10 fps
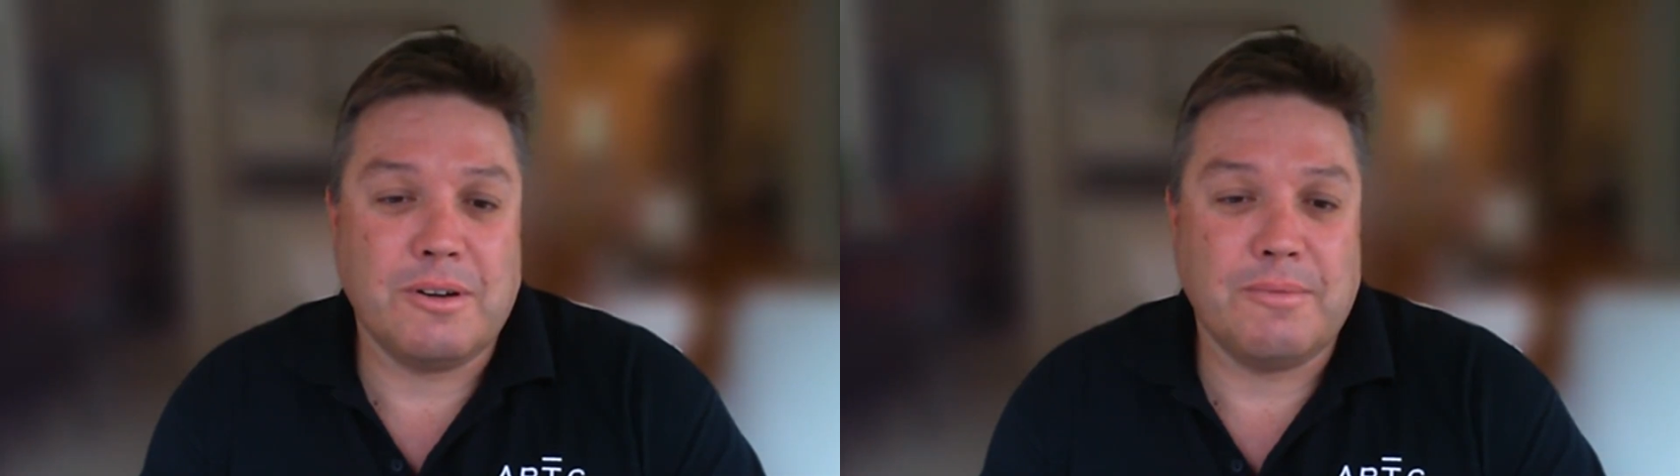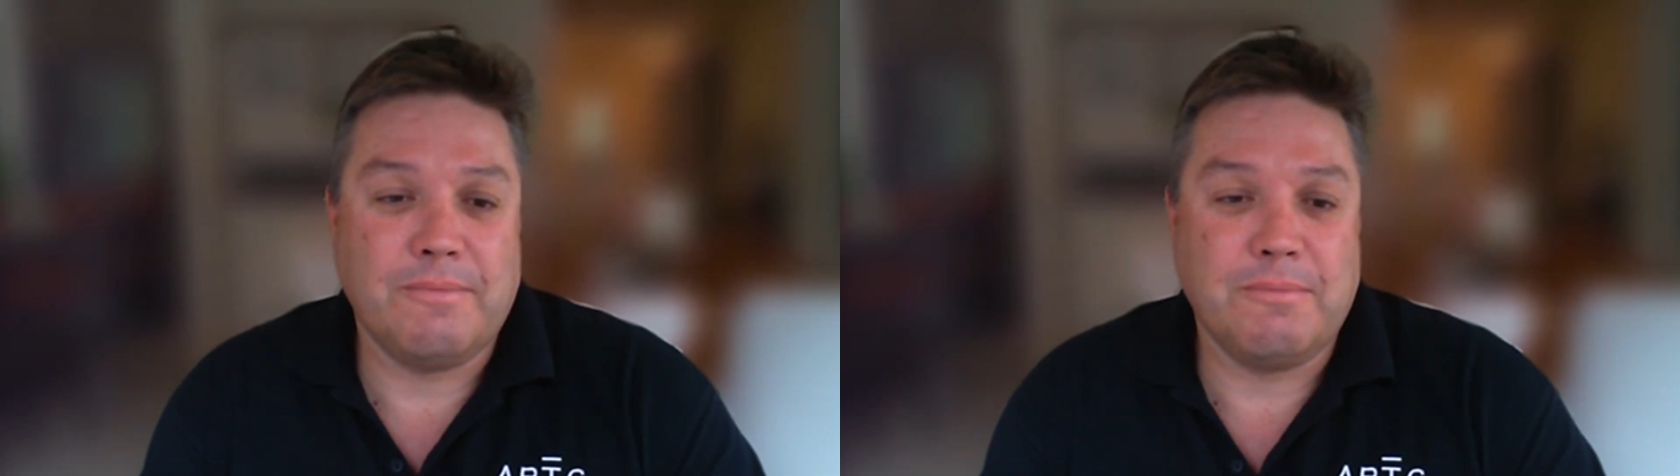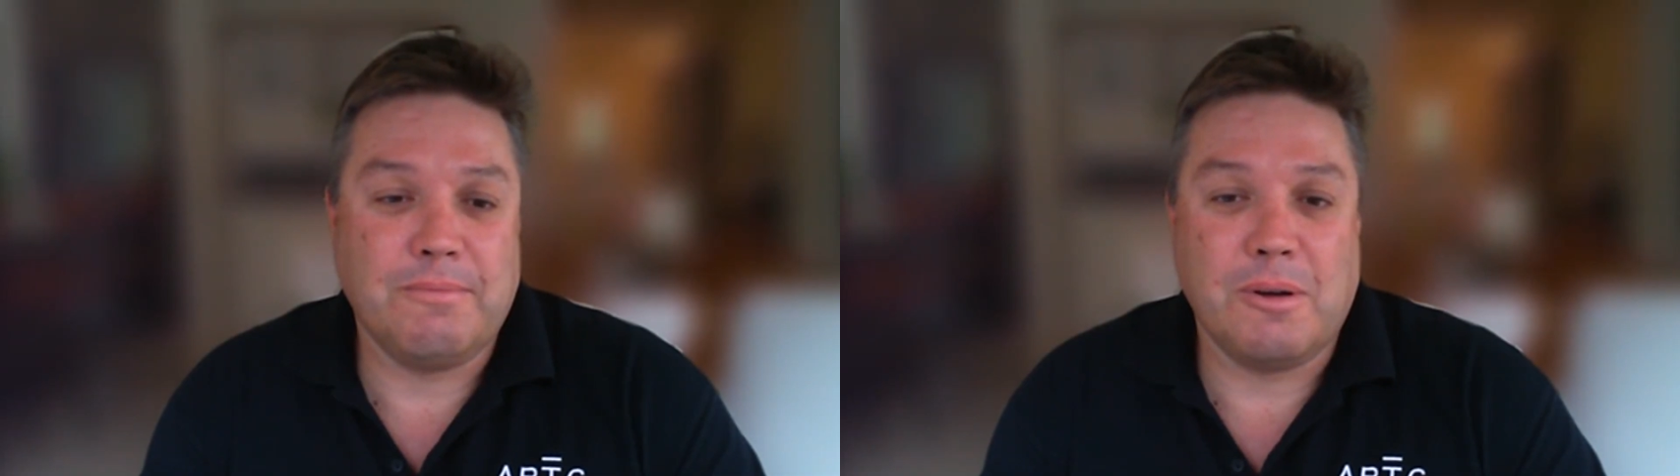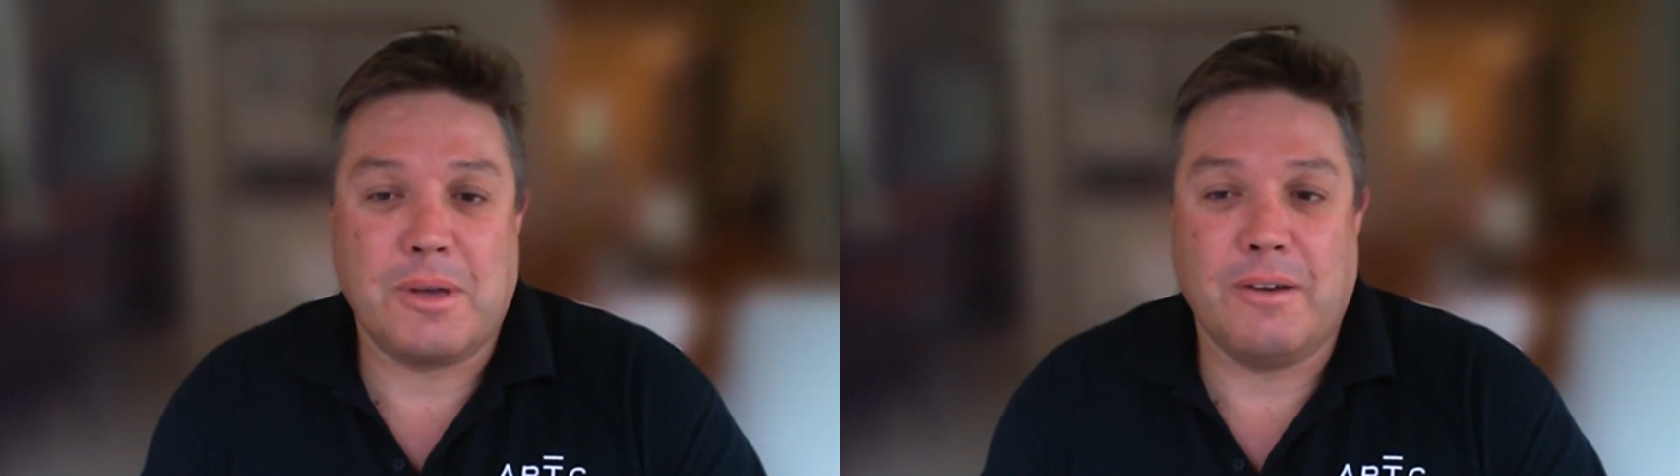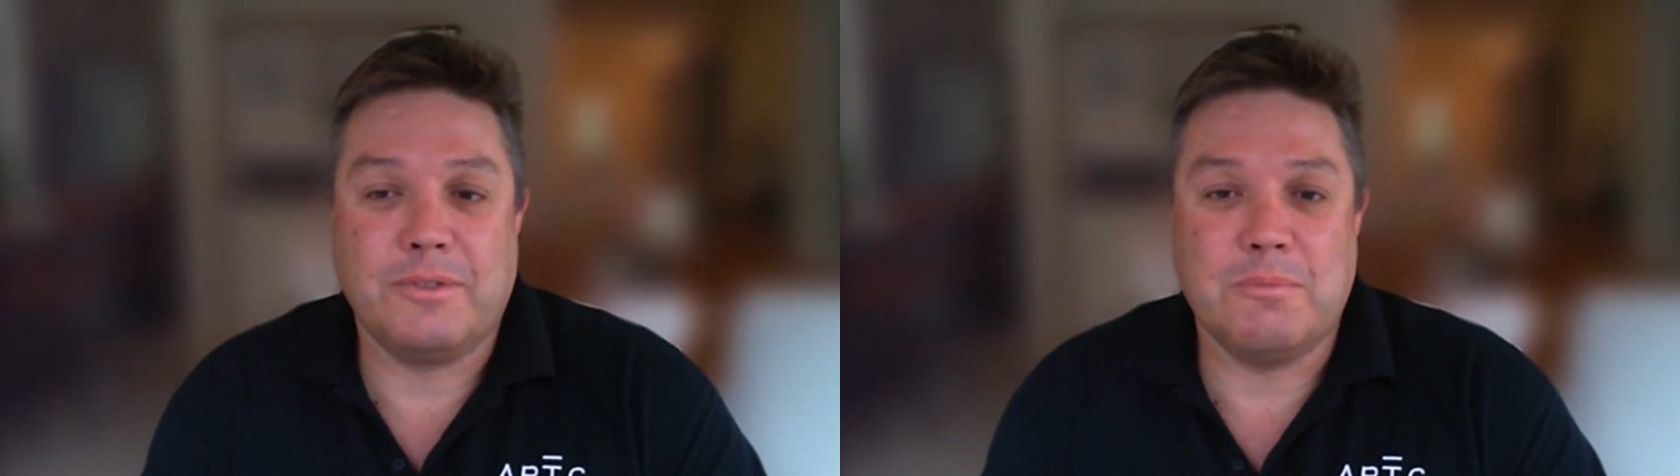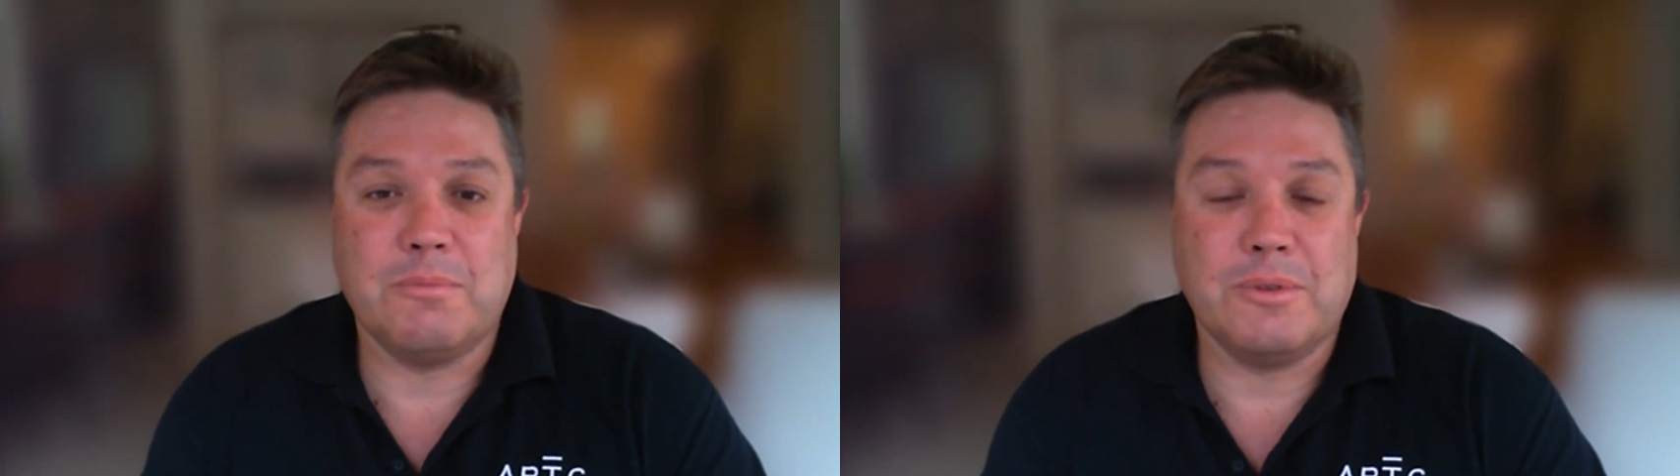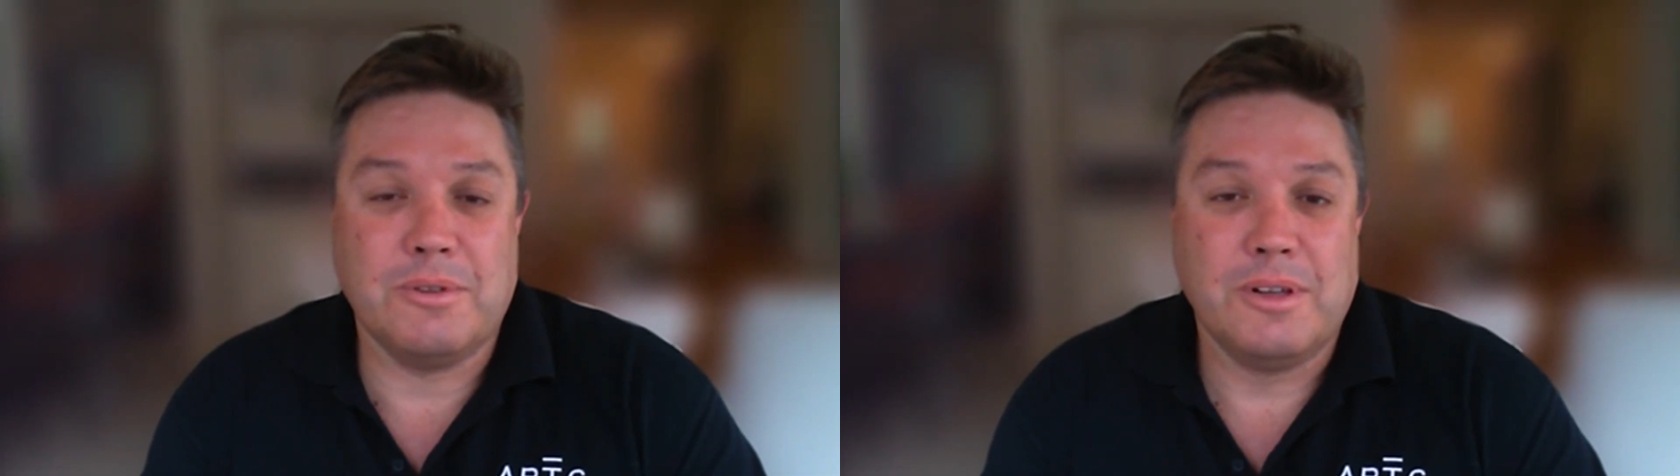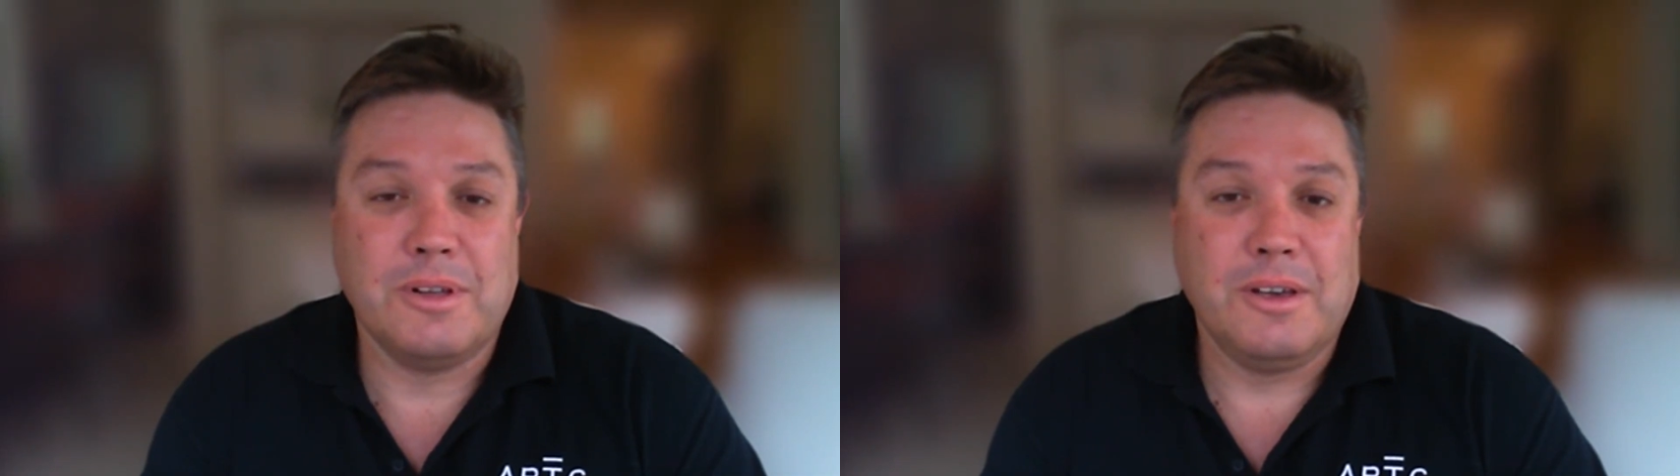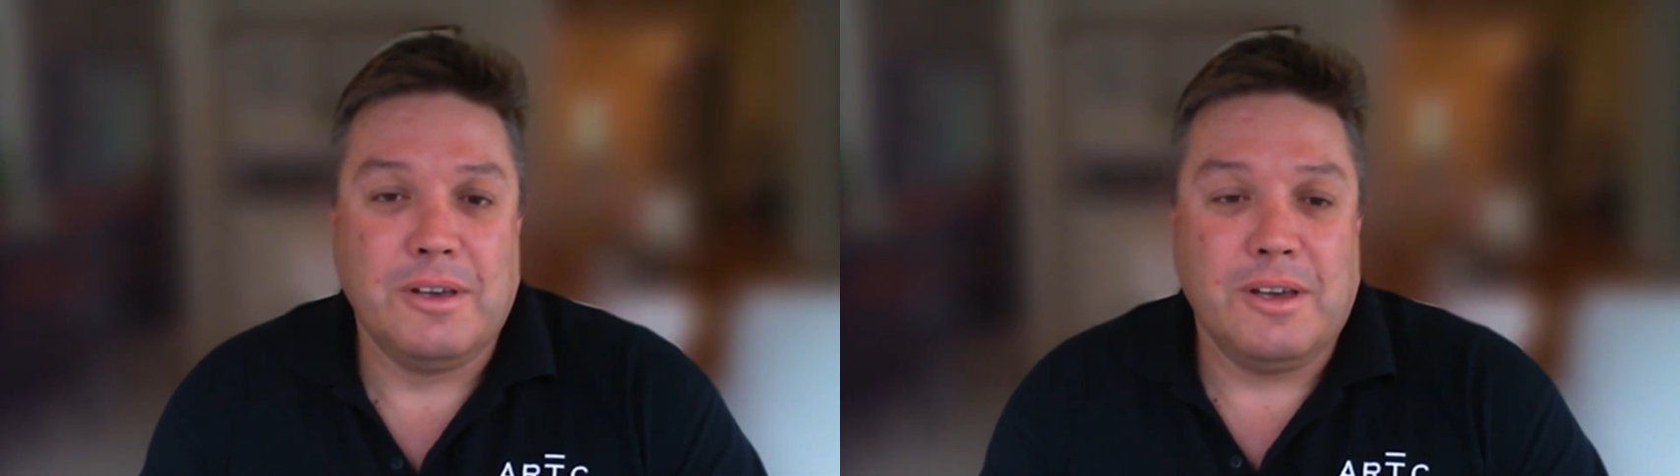I'm comfortable